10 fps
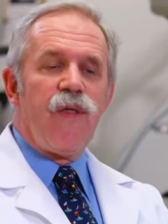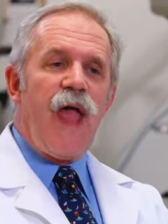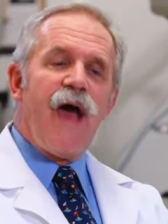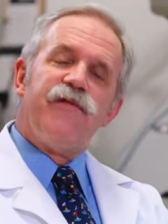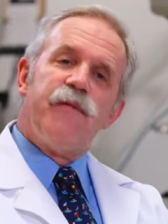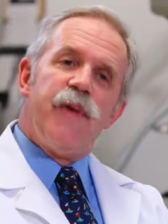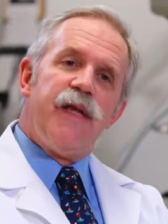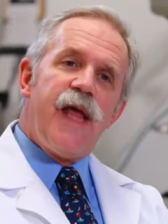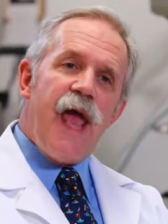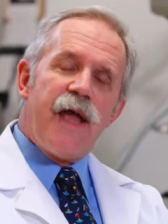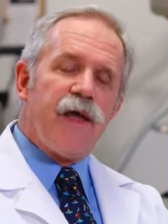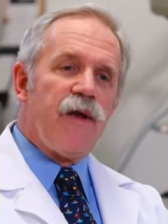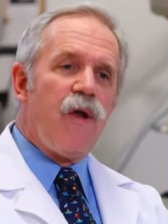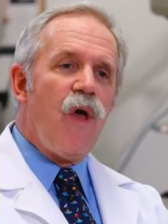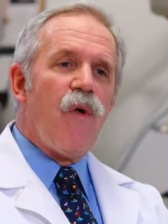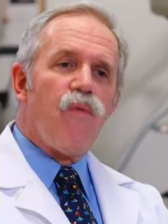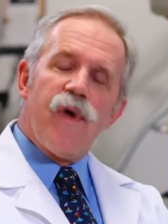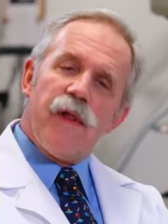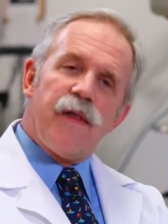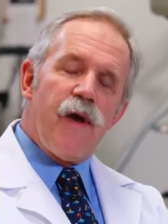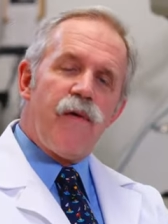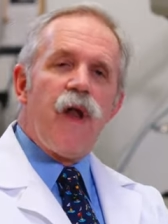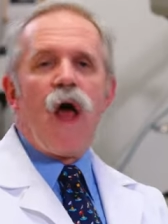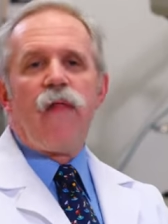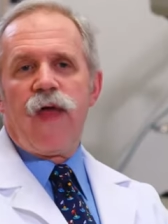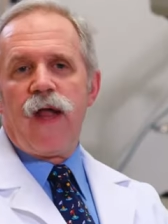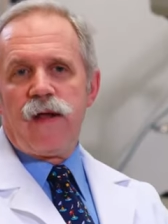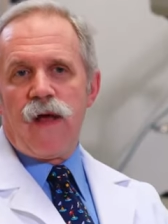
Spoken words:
have to be taken really are not that